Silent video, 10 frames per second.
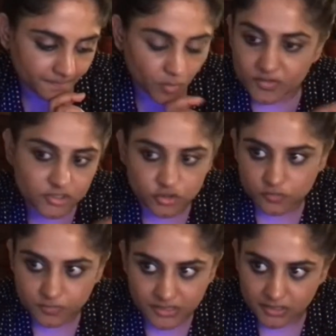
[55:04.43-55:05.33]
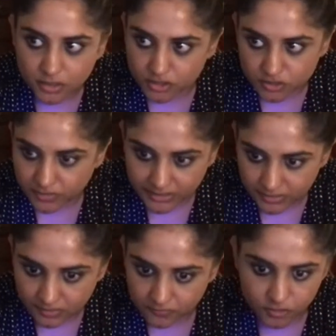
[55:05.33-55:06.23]
No one should be
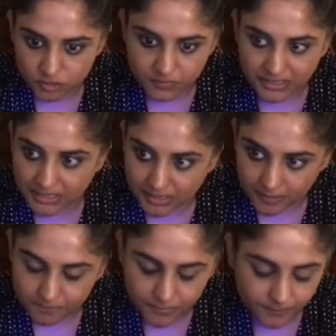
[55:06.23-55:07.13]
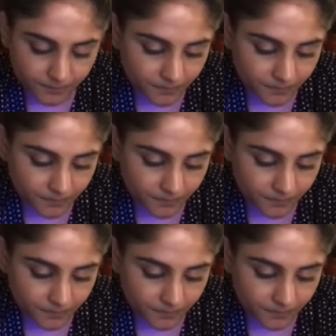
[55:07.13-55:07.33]
incarcerated for speaking up.